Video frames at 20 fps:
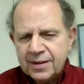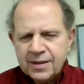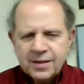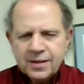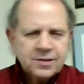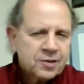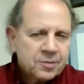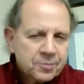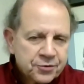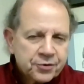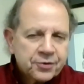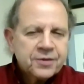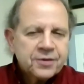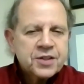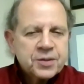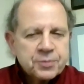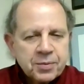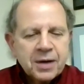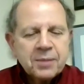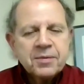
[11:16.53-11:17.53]
So I'm sure
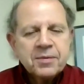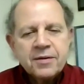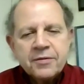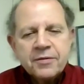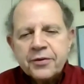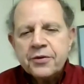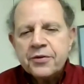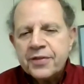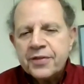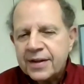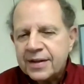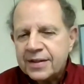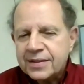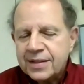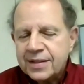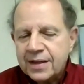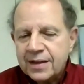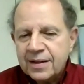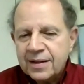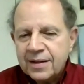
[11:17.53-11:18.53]
there's probably a few things
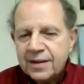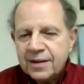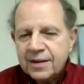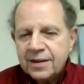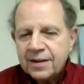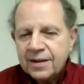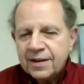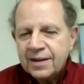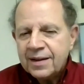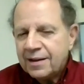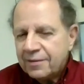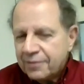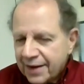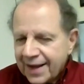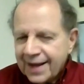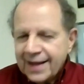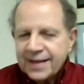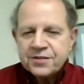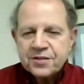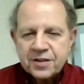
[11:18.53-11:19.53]
that if I
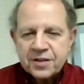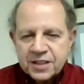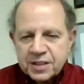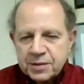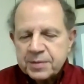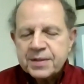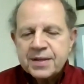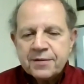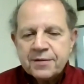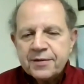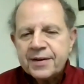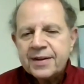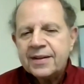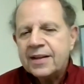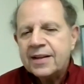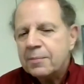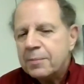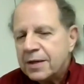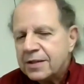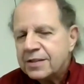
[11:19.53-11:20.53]
asked you
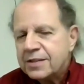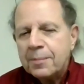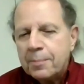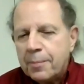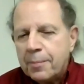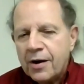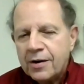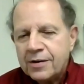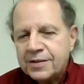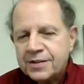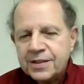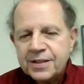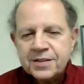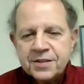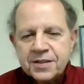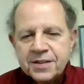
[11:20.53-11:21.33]
specifically about some policies,